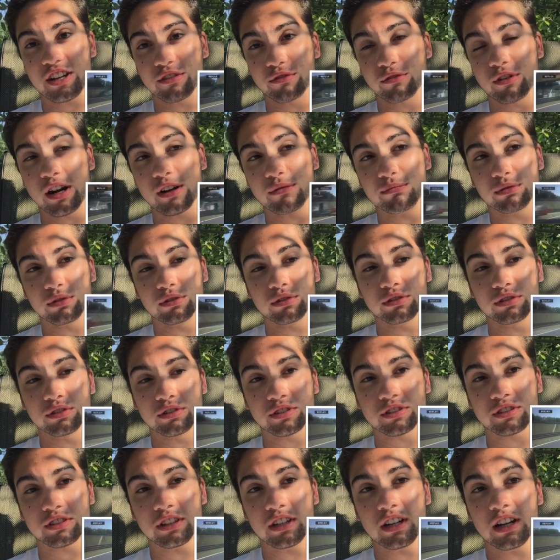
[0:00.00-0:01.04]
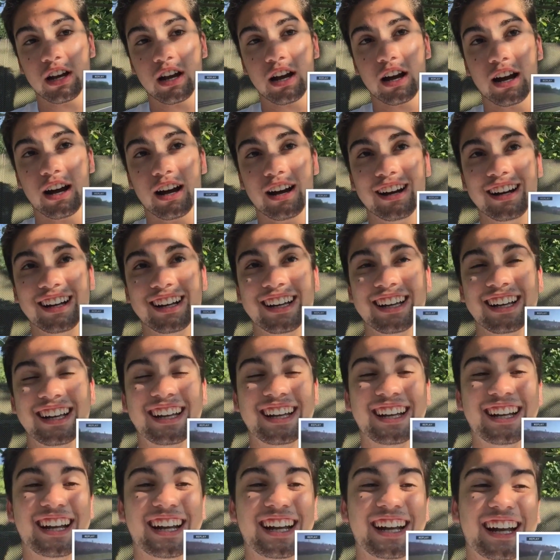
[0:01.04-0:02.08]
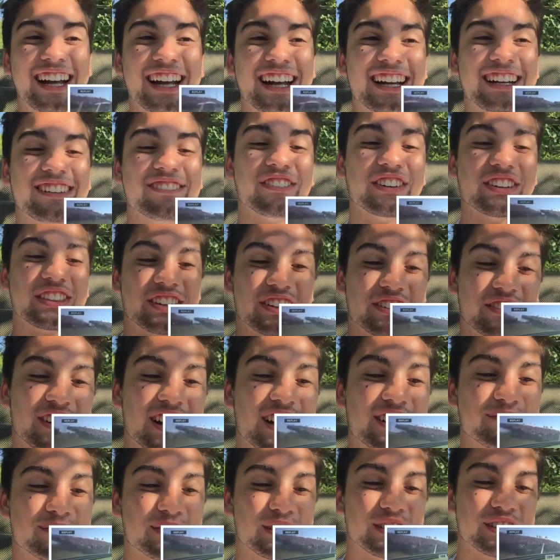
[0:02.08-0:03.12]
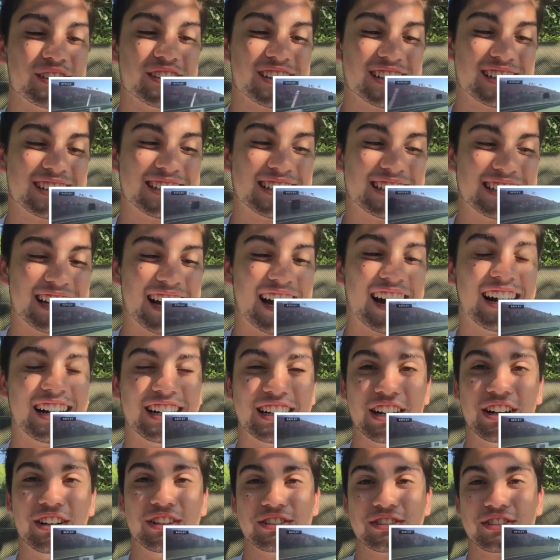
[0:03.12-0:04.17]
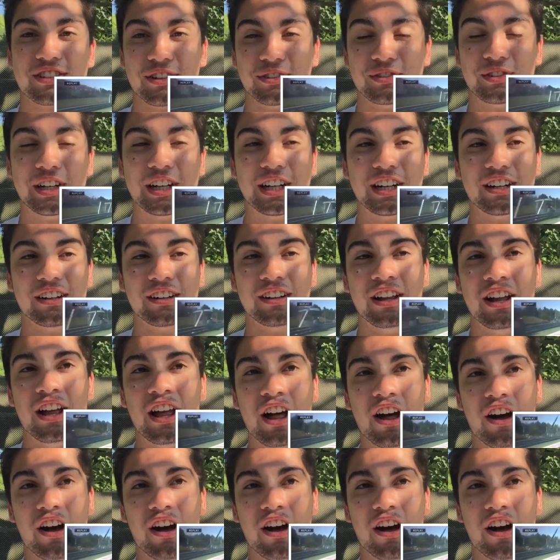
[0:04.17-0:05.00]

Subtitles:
and Red Bulls. And with the Red Bulls, it did not go so well